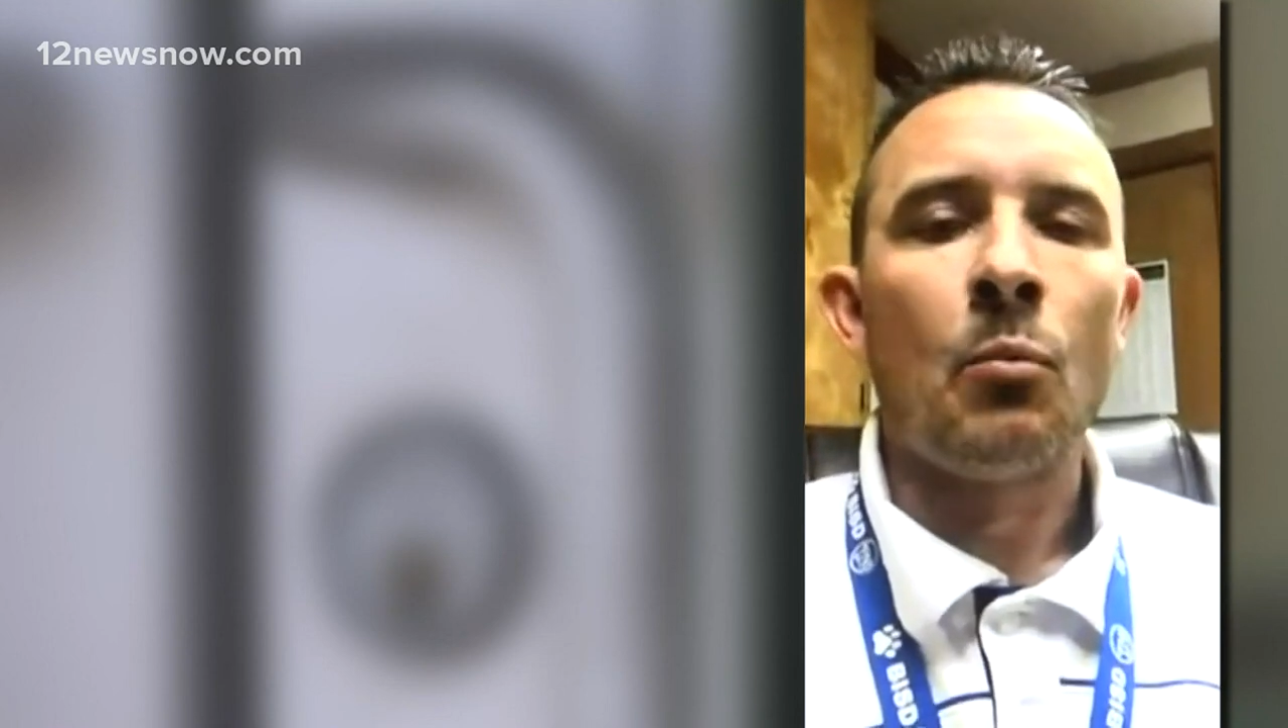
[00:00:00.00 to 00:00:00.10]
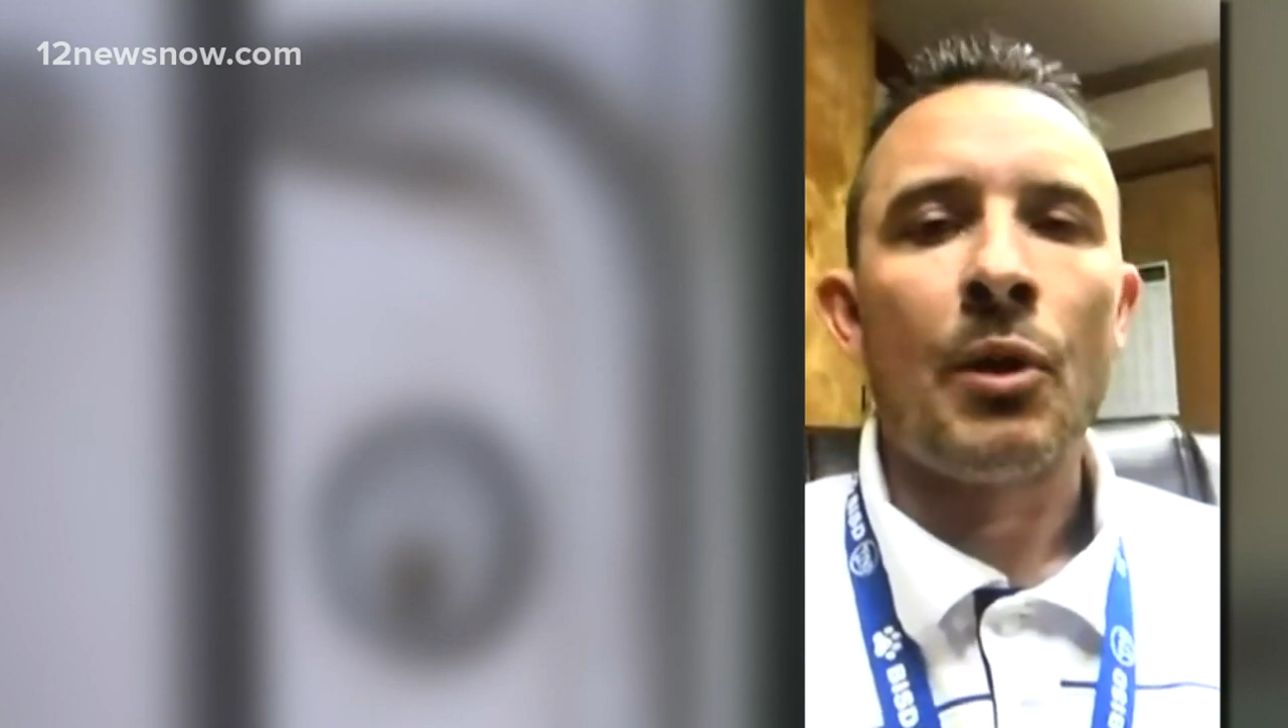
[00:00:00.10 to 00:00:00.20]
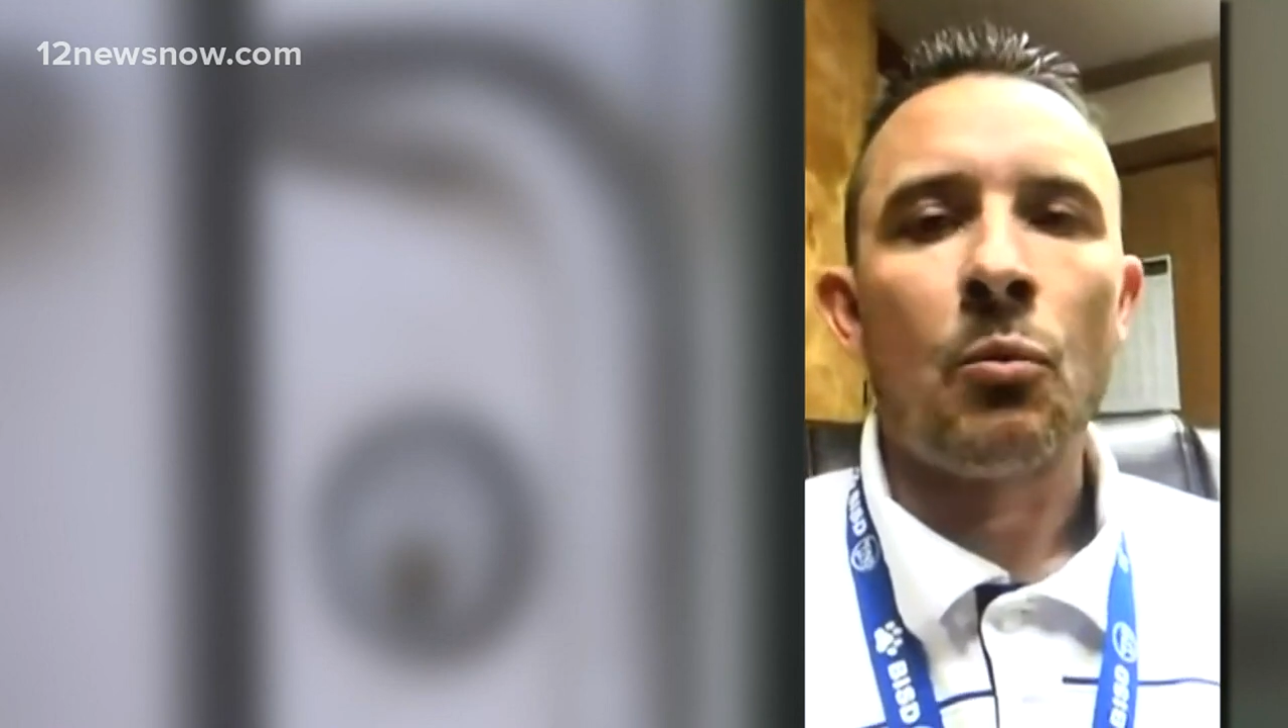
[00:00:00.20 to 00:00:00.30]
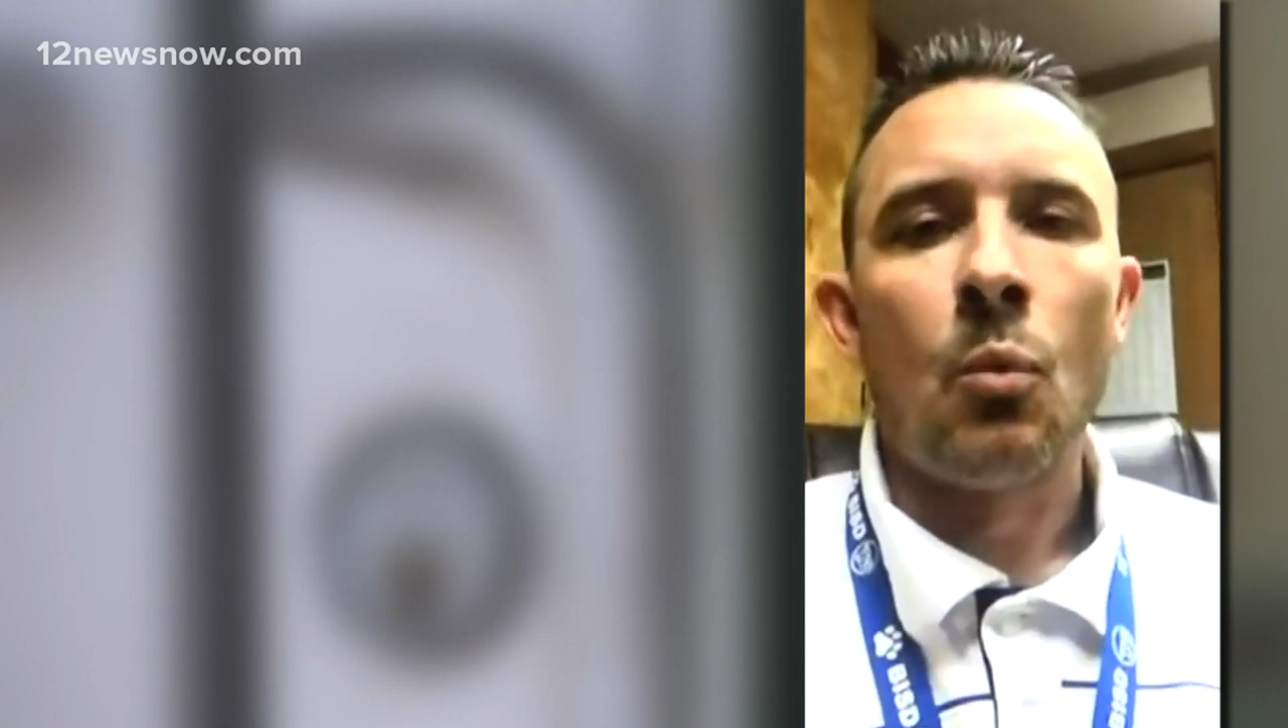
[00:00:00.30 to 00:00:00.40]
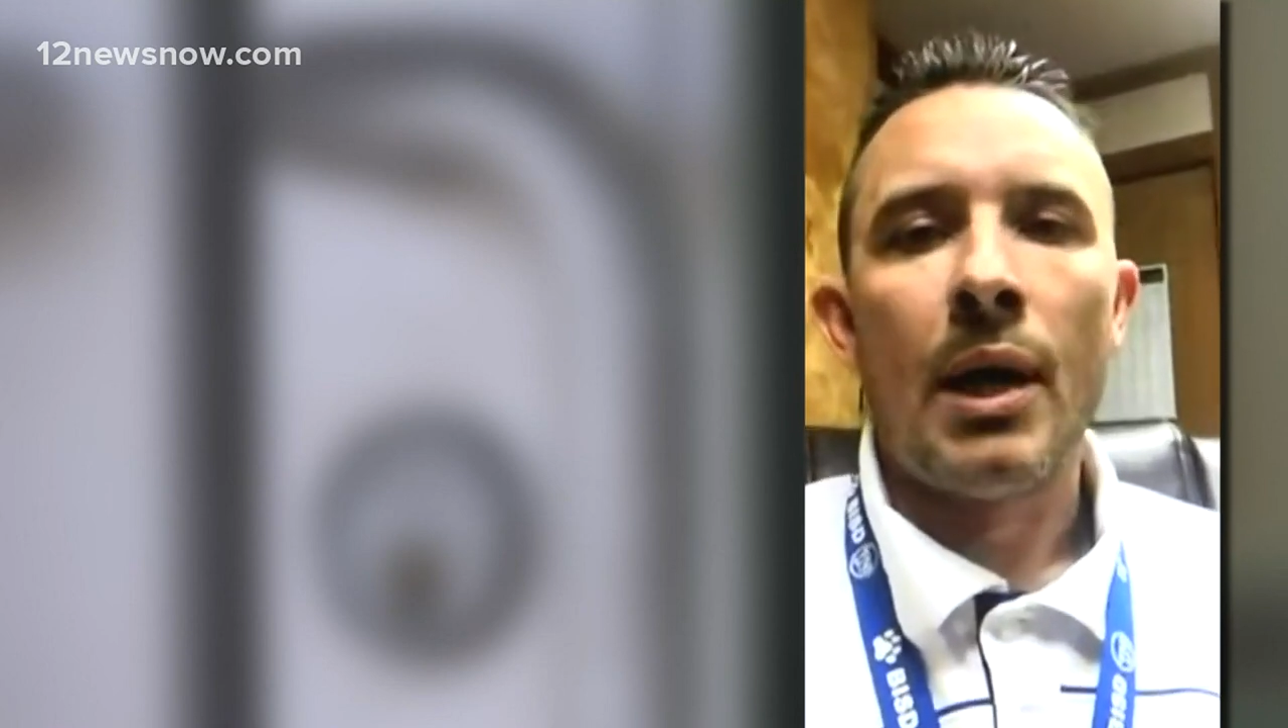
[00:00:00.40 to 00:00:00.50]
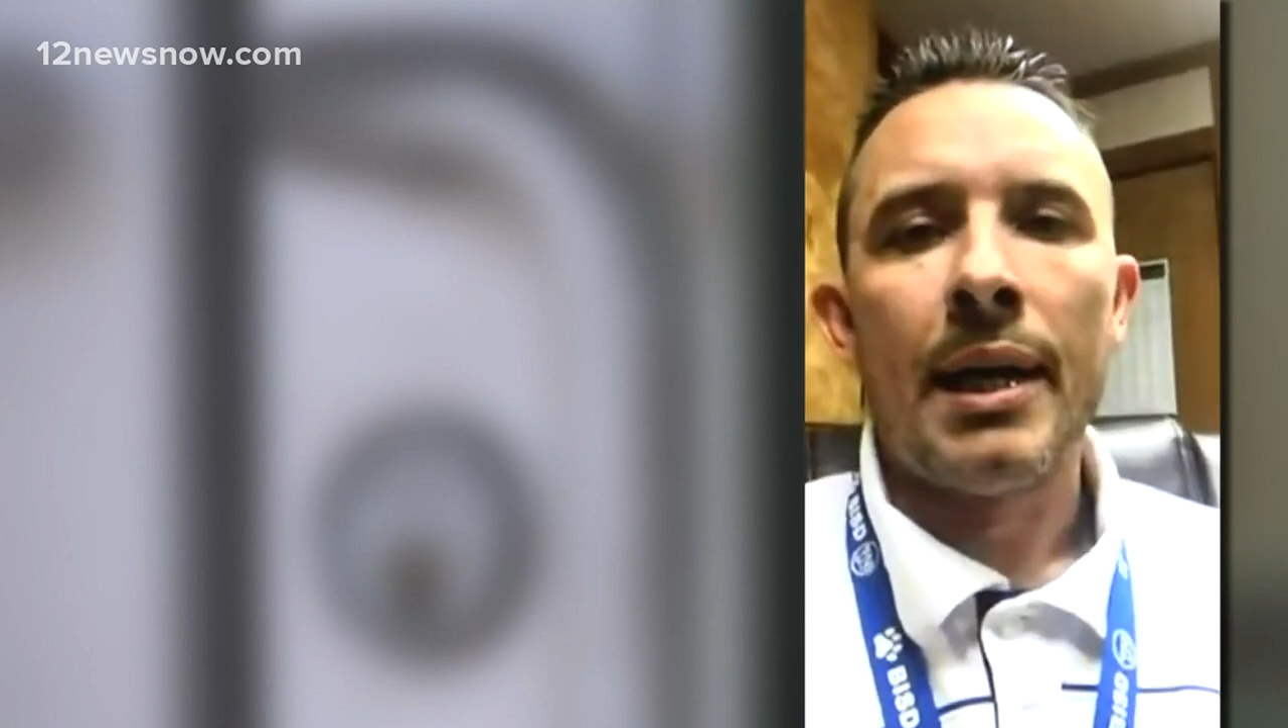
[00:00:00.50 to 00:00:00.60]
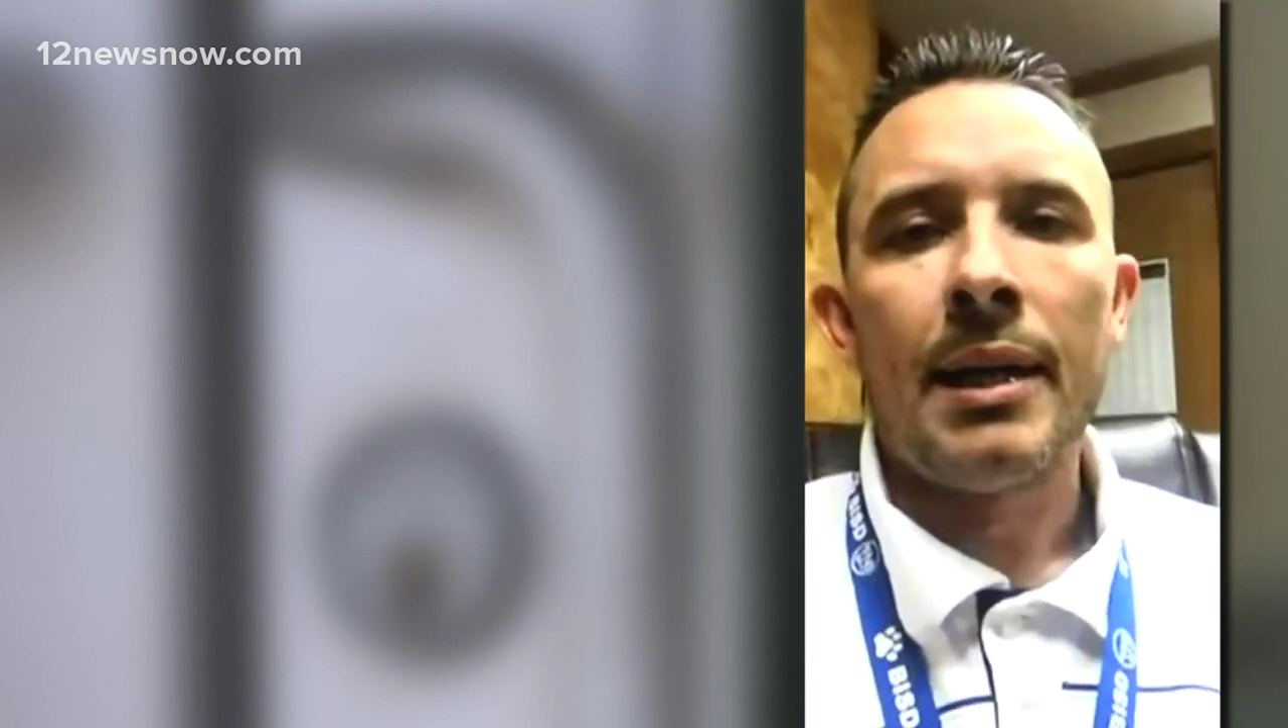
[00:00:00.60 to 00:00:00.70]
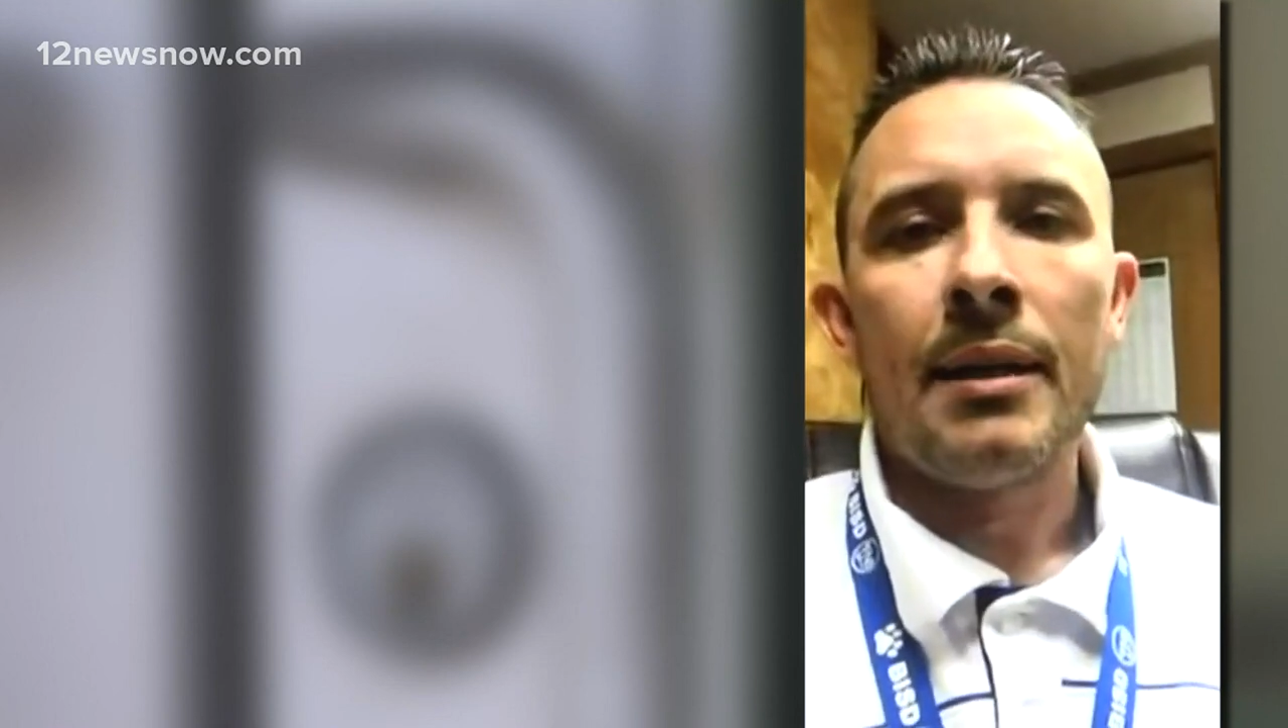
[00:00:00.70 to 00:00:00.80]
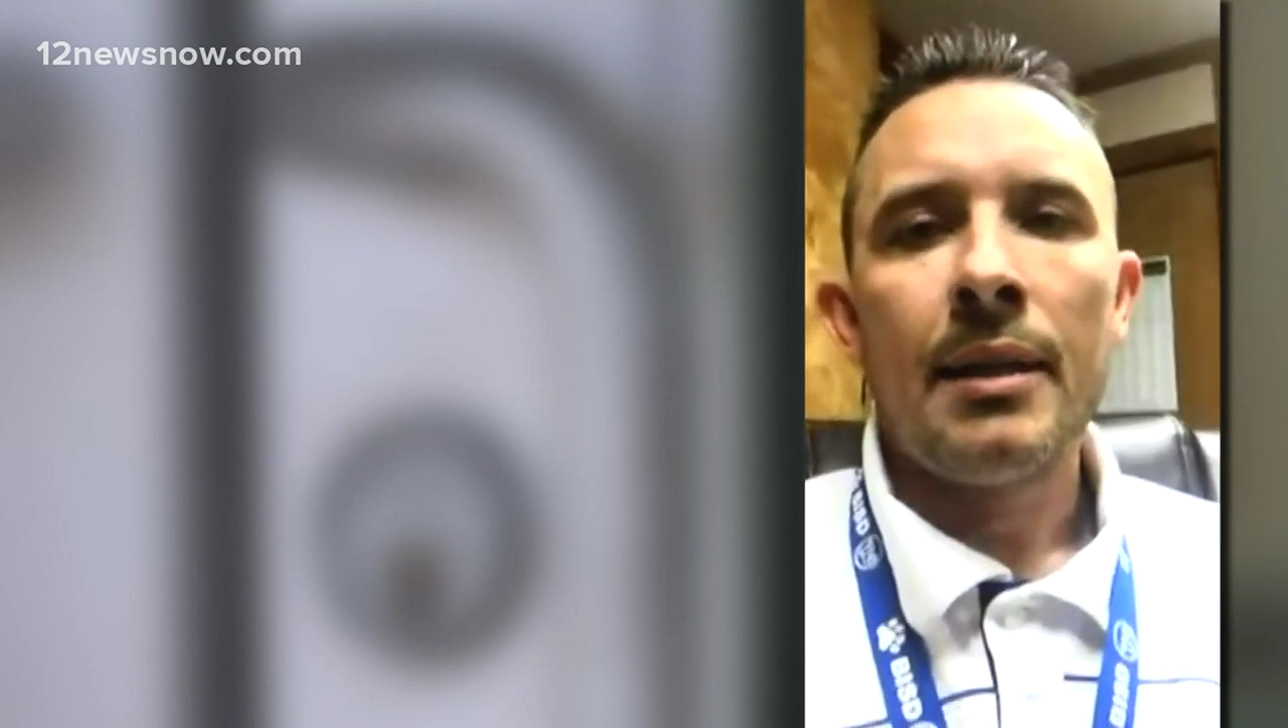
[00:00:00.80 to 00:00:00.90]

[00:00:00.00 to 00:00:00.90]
with one